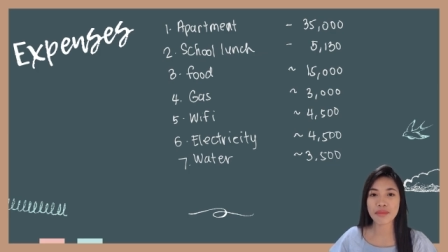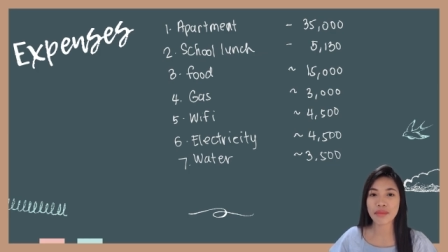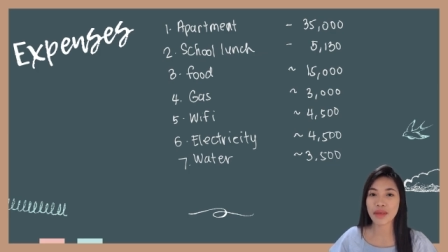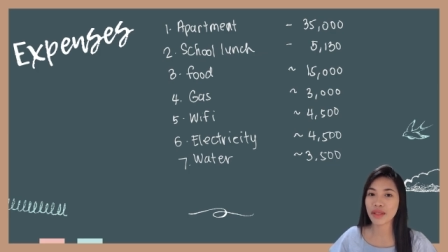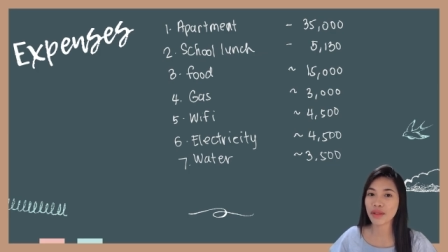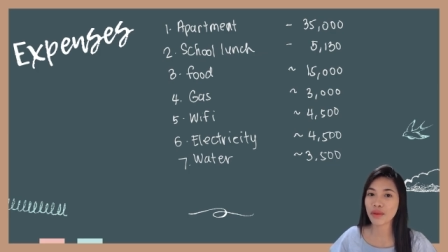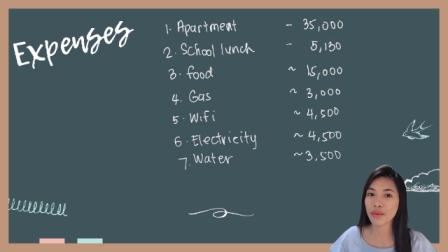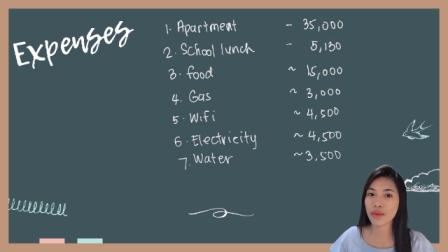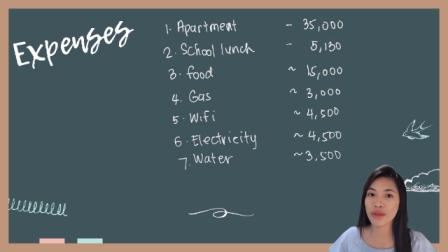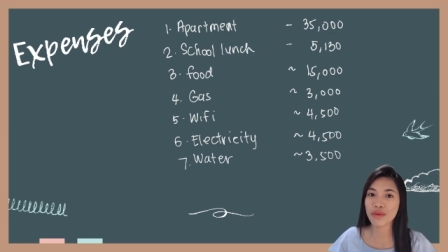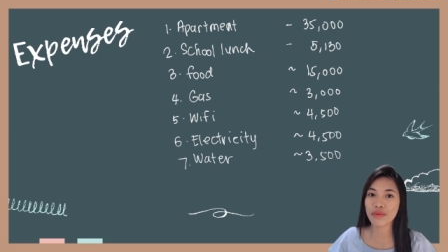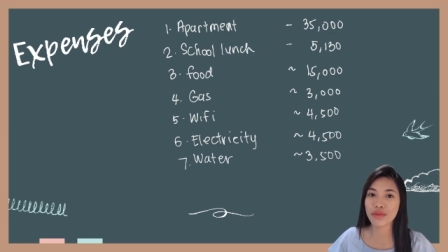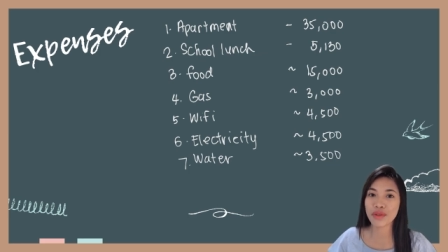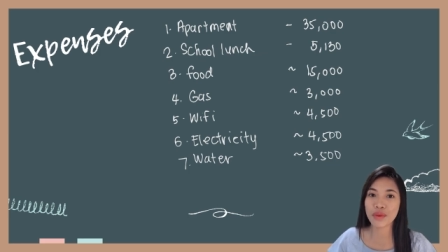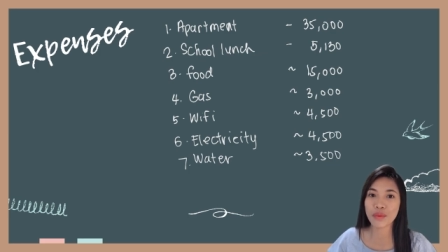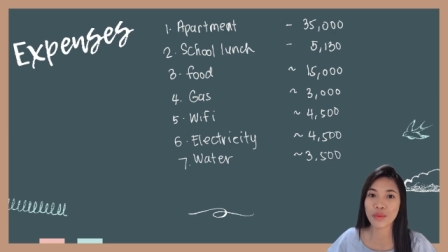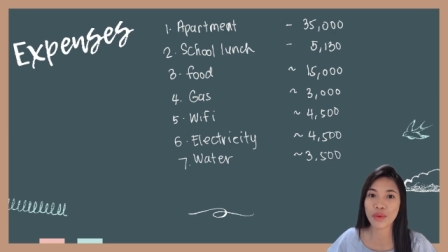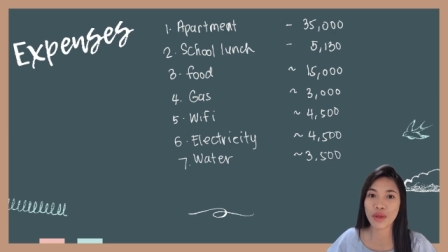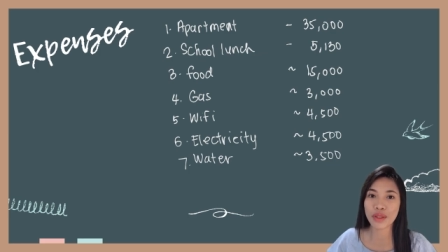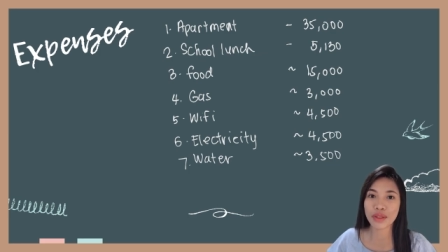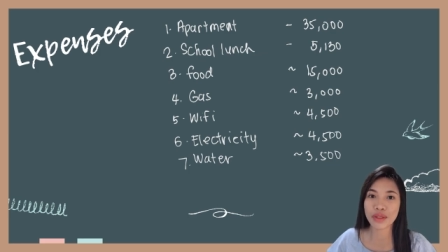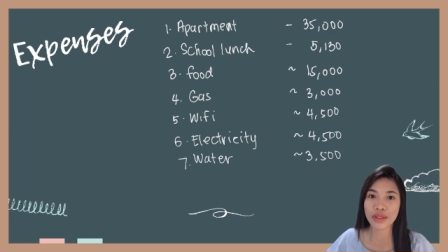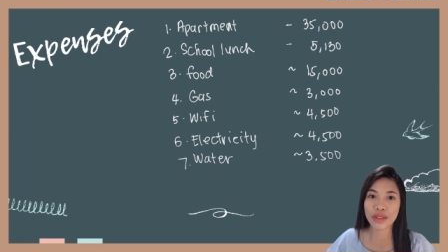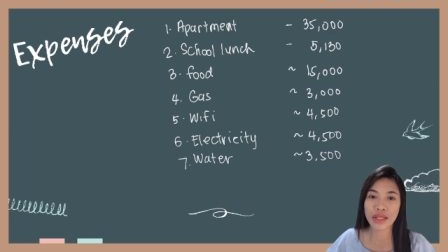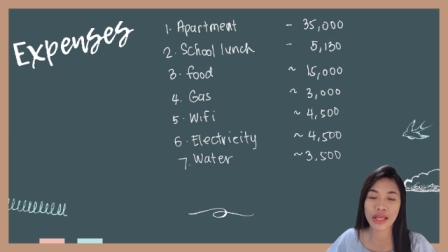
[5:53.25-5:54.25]
By the way, for
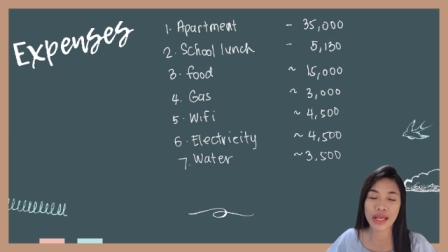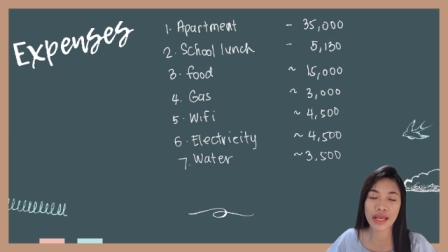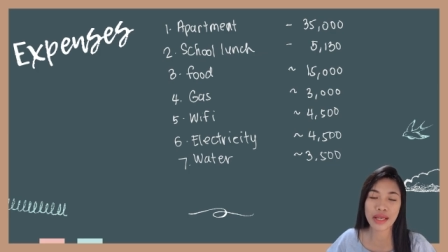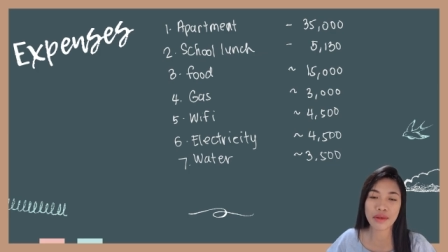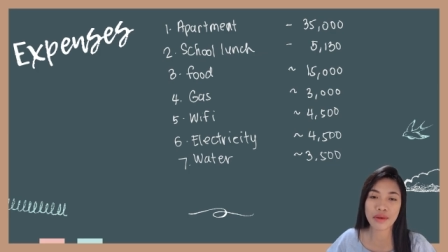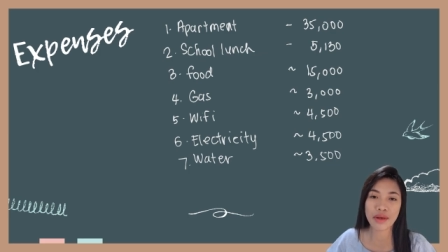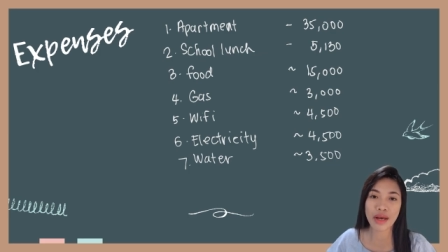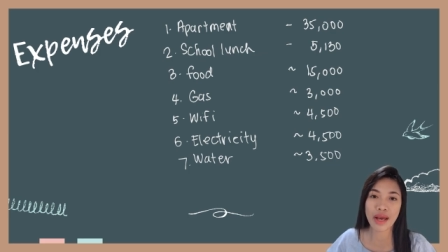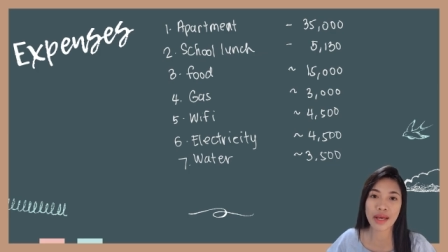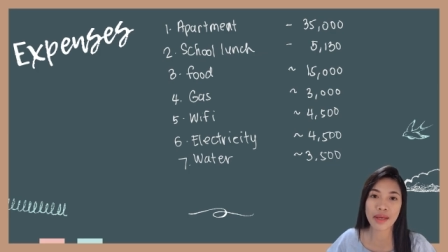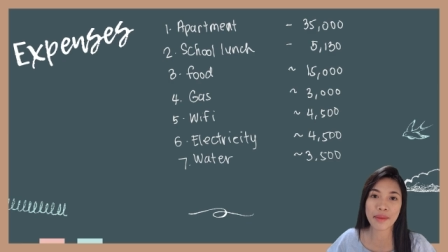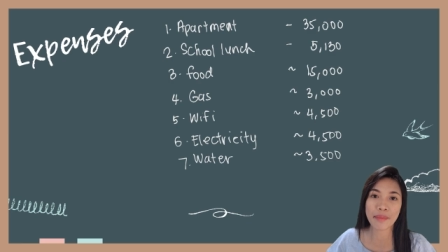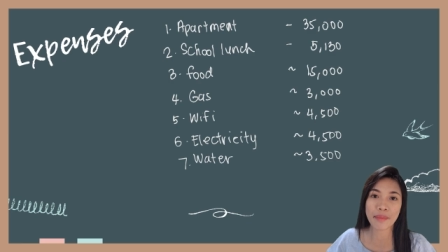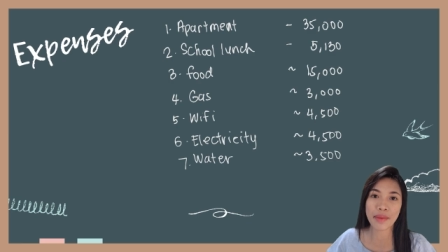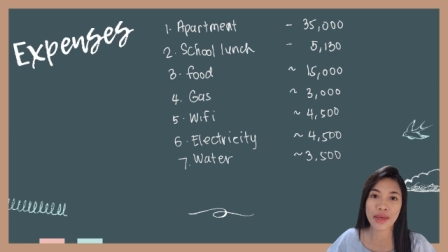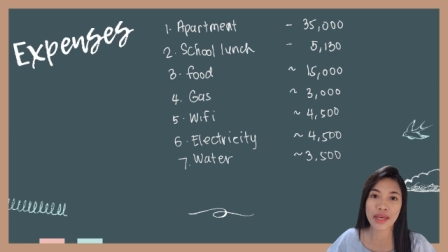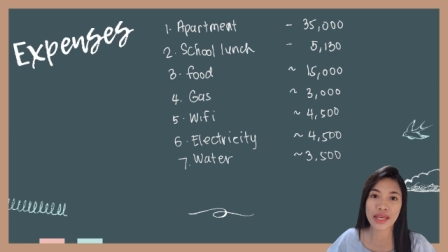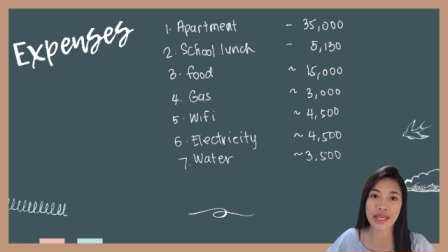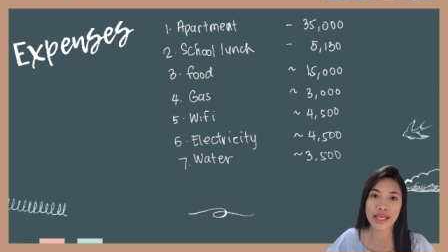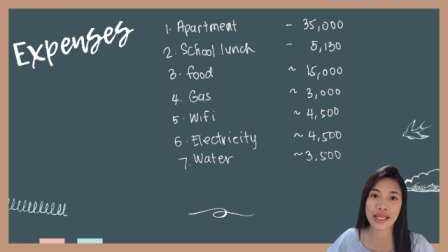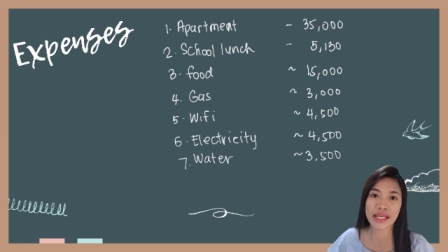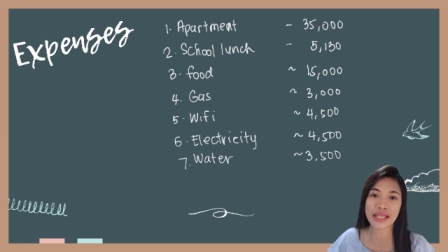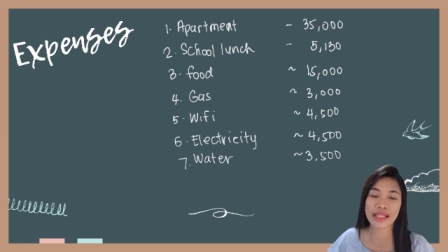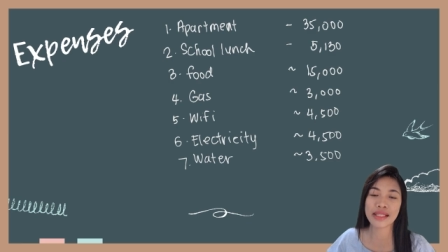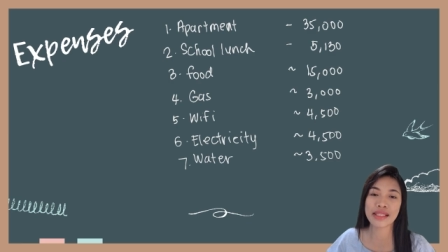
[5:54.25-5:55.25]
water, I, I
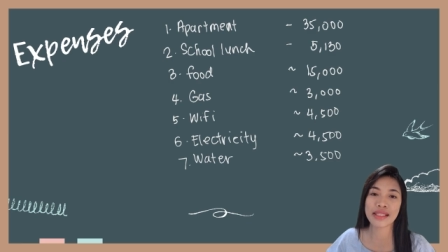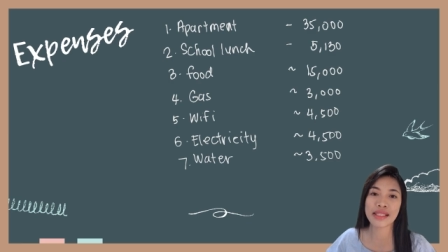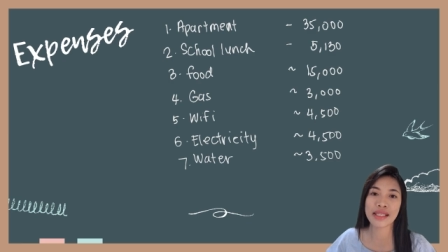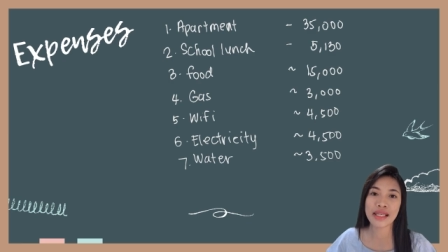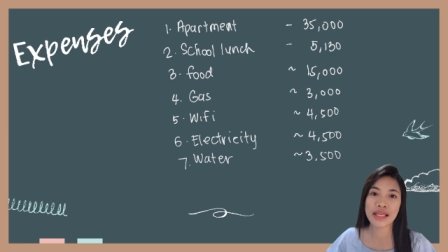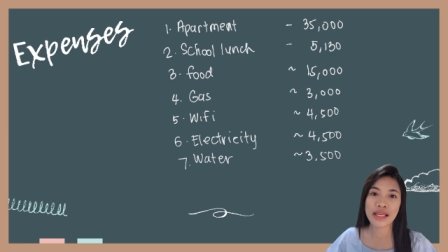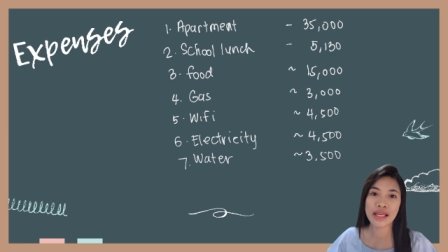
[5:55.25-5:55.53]
pay it